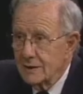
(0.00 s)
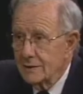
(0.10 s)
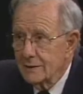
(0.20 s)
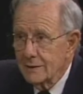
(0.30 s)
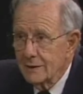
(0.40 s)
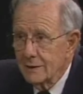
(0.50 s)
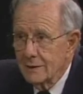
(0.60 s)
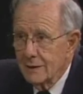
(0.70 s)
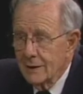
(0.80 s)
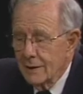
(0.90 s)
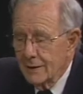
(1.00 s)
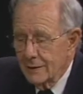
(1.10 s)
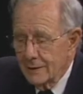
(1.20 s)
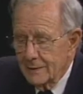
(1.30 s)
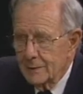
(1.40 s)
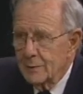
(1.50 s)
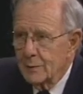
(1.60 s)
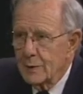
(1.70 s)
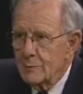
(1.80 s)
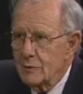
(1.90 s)
and uh, uh,
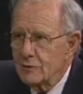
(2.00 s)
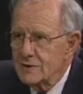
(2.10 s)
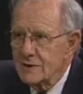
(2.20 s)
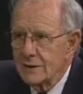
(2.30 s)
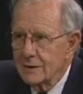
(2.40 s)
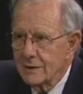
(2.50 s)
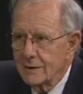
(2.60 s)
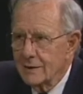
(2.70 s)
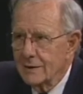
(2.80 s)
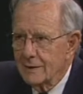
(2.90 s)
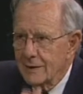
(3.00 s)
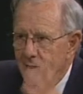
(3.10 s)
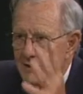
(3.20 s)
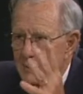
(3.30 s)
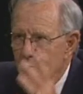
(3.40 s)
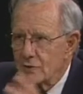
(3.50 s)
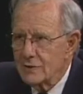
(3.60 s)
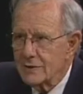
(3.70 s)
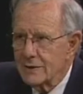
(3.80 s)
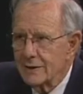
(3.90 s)
people who study the
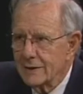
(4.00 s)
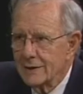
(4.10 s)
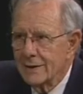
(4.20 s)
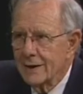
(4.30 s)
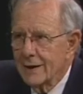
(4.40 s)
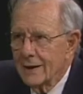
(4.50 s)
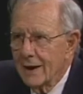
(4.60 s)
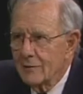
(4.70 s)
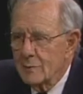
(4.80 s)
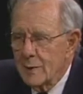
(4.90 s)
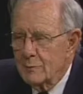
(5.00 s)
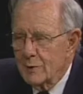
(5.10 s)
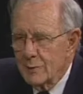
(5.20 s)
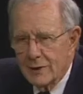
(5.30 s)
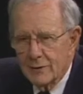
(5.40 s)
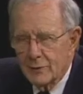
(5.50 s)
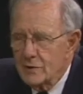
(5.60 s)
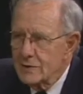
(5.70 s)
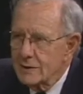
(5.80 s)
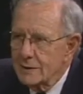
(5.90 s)
cosmos. Uh, I remember the
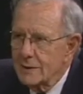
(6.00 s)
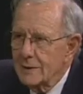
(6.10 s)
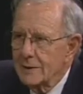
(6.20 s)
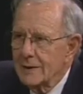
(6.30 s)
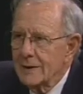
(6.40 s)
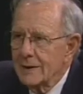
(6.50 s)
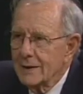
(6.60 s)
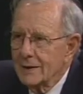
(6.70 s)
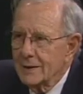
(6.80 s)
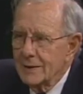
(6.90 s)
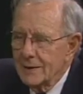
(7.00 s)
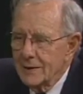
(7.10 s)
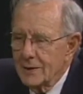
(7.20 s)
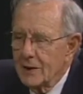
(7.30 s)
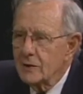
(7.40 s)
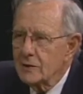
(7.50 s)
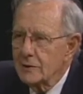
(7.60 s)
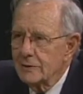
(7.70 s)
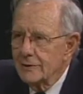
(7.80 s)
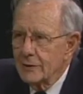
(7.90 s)
first uh,
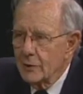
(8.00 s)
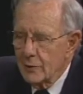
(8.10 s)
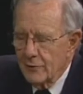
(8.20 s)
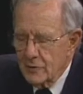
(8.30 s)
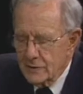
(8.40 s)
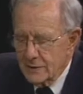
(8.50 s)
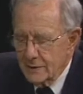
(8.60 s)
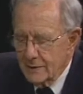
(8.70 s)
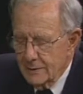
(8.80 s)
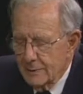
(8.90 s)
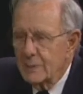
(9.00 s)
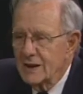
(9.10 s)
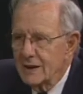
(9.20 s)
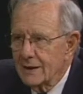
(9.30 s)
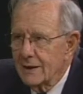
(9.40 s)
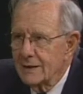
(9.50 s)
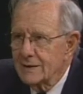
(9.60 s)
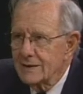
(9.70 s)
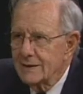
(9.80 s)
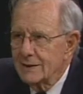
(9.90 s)
article, or the first uh, meeting I
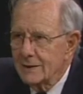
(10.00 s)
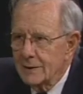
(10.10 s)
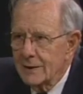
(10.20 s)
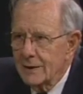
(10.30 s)
attended,